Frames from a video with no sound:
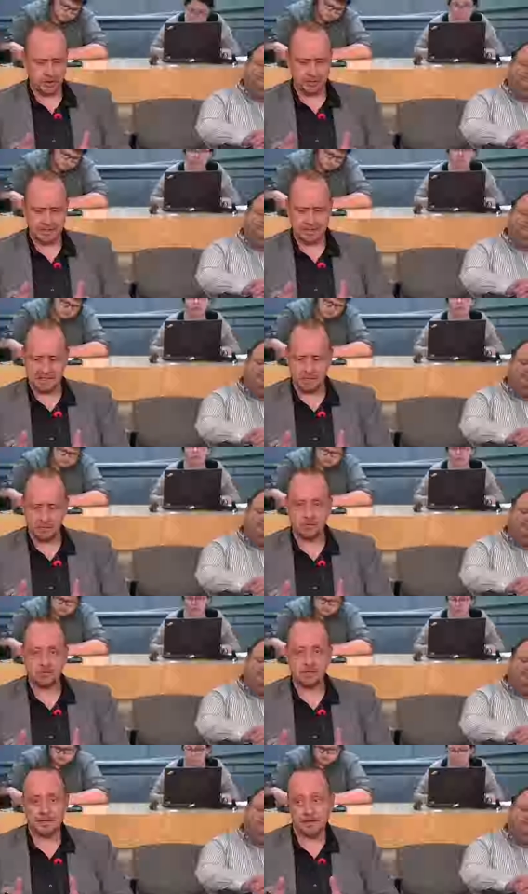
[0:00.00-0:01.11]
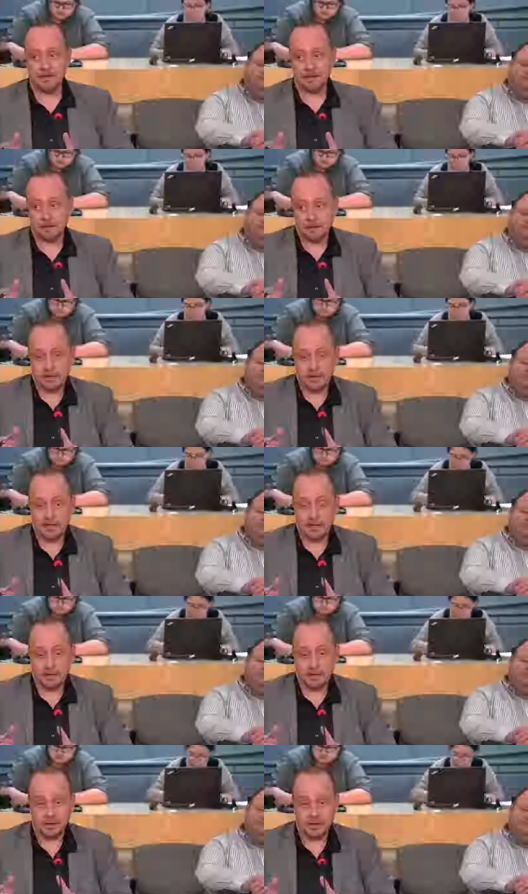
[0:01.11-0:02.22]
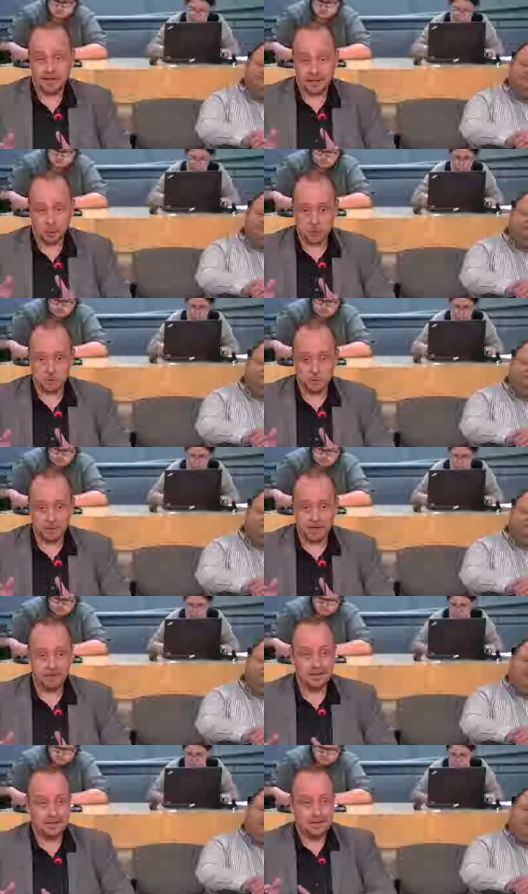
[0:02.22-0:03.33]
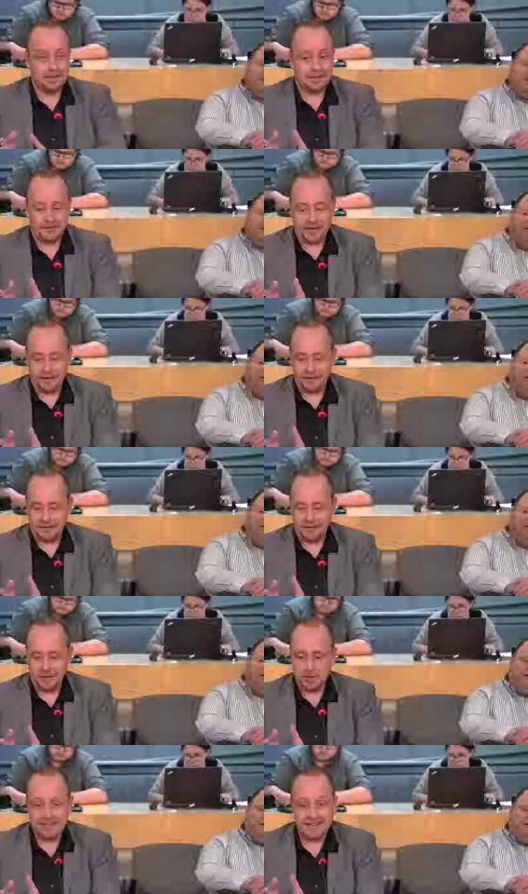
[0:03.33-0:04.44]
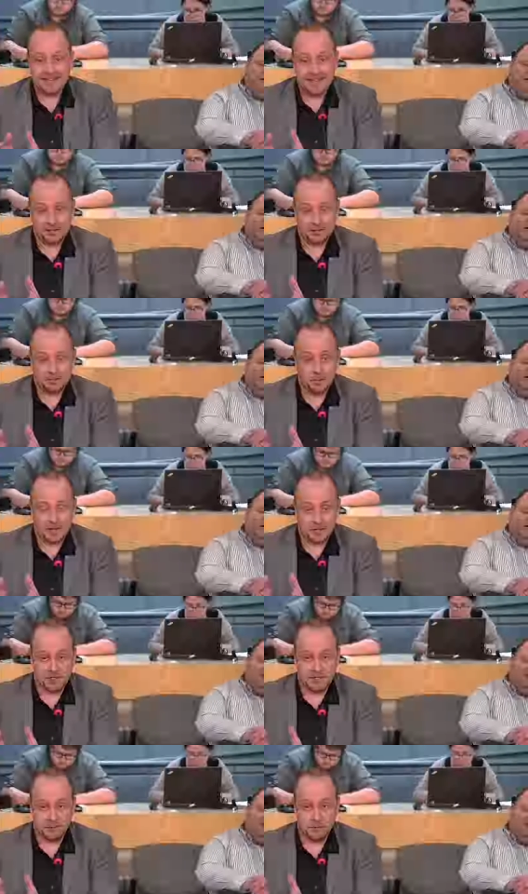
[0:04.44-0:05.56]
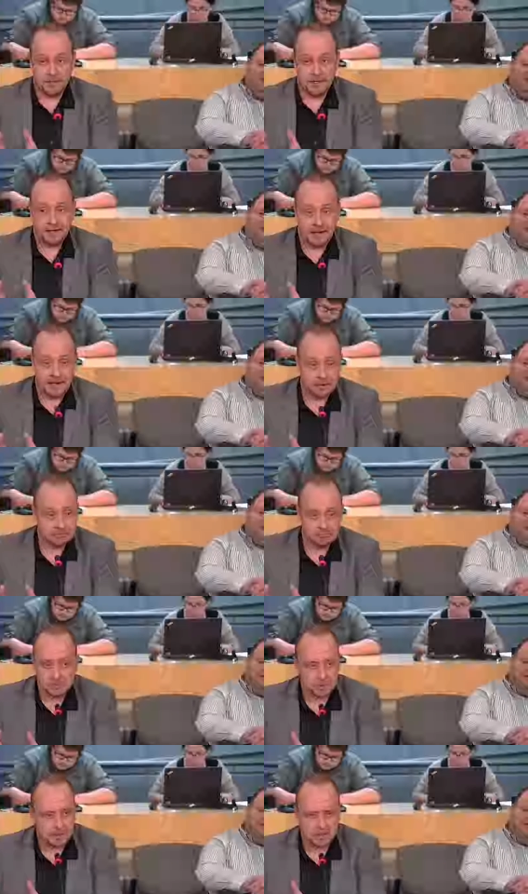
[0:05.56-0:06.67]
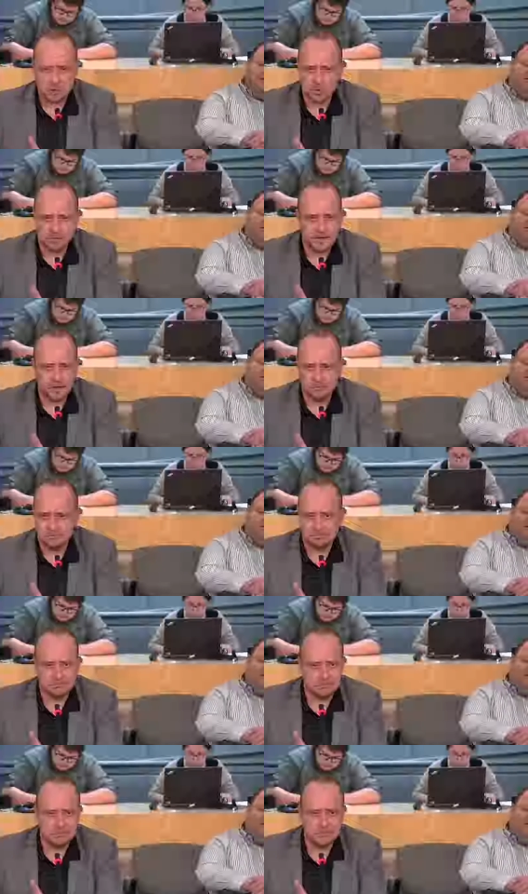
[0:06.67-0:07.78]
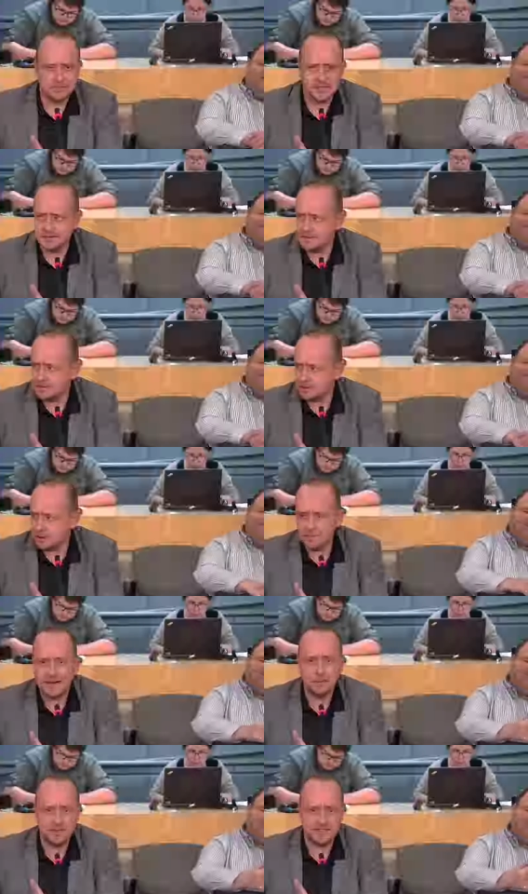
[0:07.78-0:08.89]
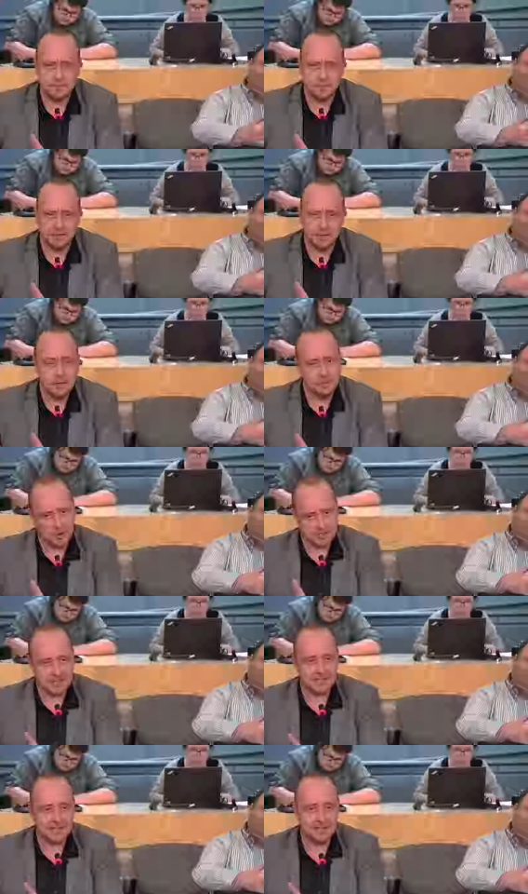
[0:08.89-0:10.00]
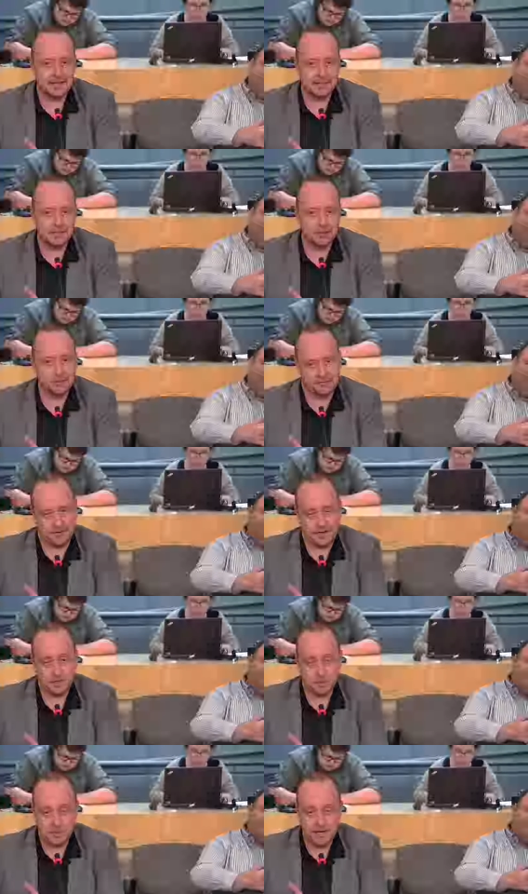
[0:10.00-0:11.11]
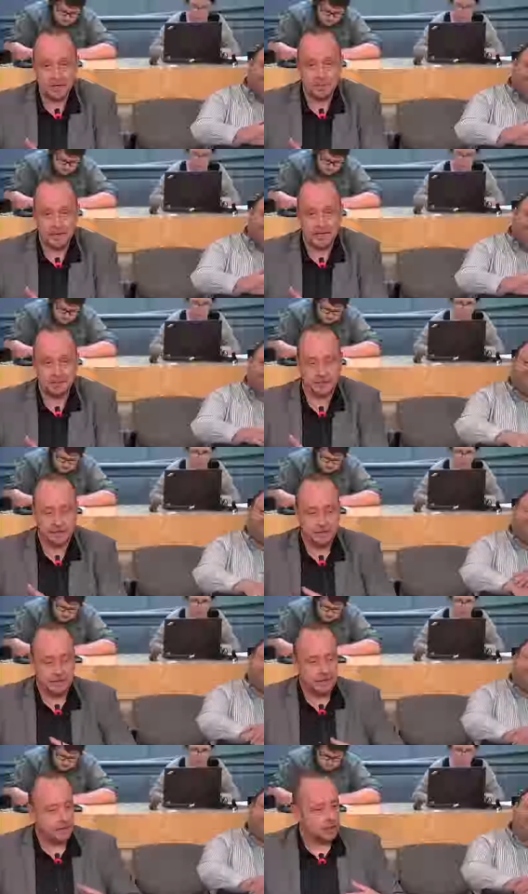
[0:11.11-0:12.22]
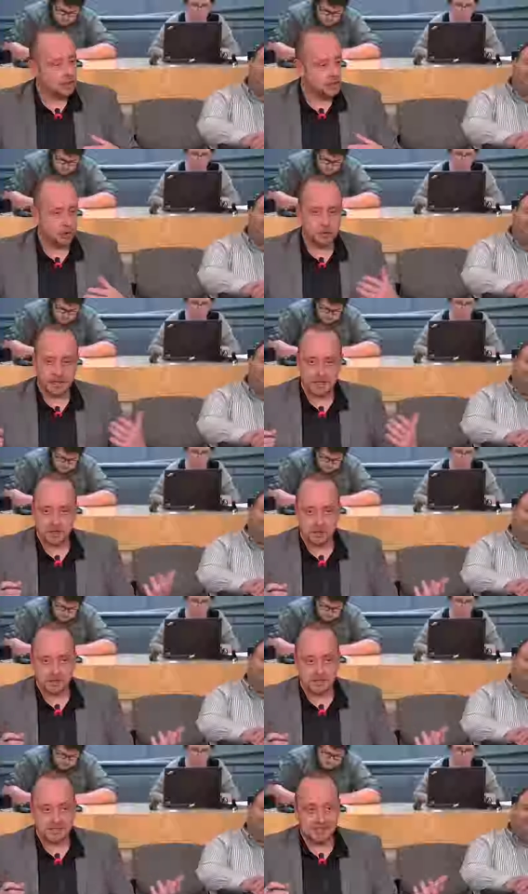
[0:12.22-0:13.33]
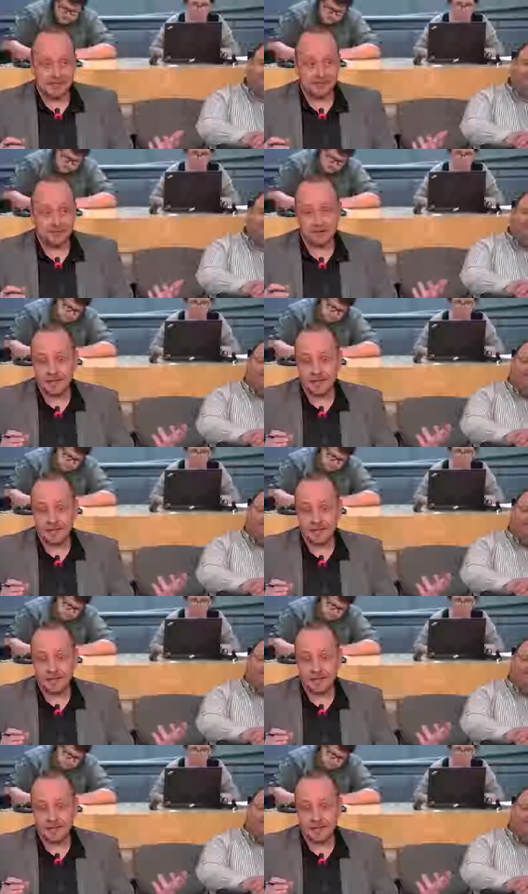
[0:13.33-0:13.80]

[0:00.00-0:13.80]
what they did is that they decided to put all the big waste. There was a certain date to purchase your bin. I think you saved 50% after a certain date, then you paid the full price. There are other